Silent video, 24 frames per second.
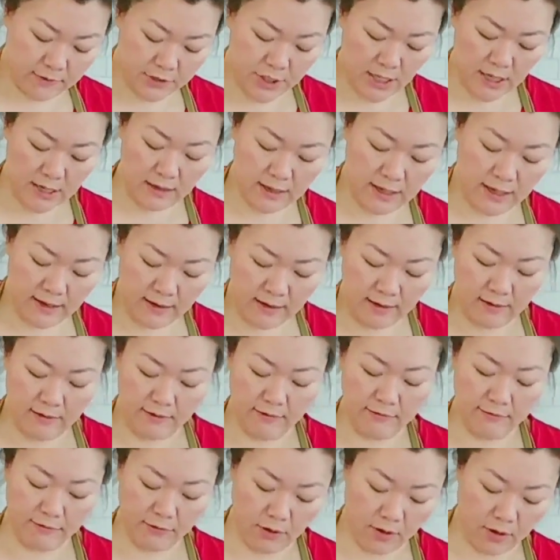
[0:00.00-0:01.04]
gently
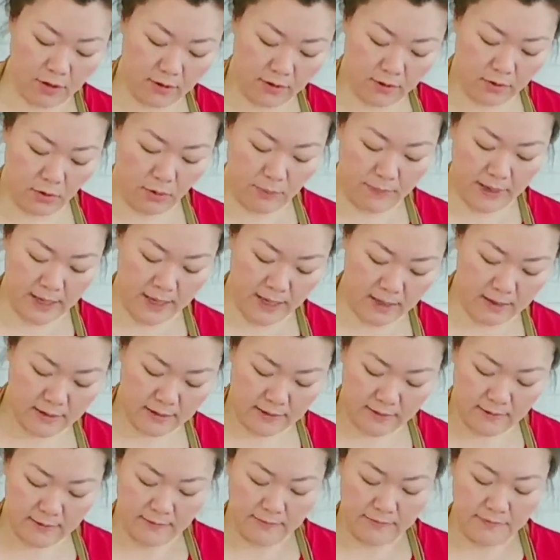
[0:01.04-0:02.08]
for a little bit
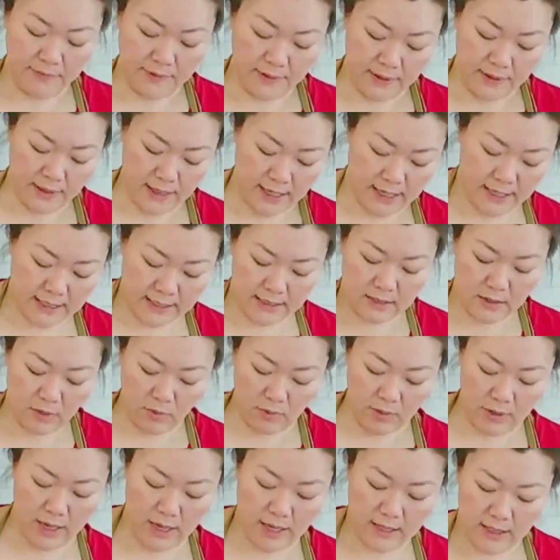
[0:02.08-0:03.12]
as
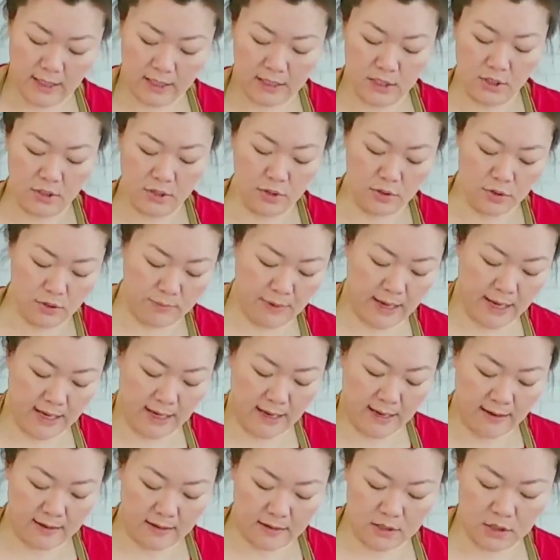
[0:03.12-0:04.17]
though continue to make
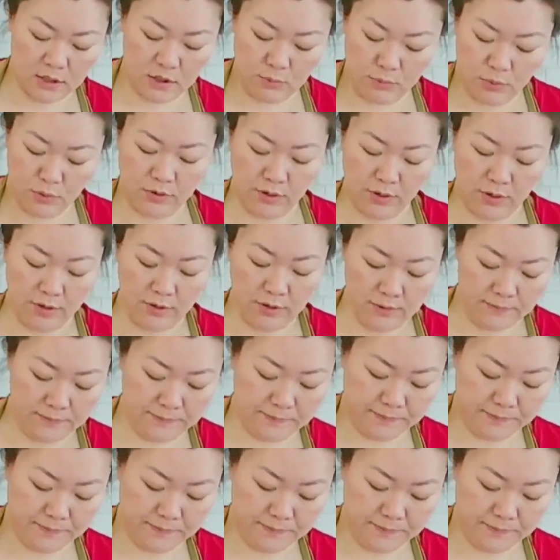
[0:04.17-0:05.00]
it smoother.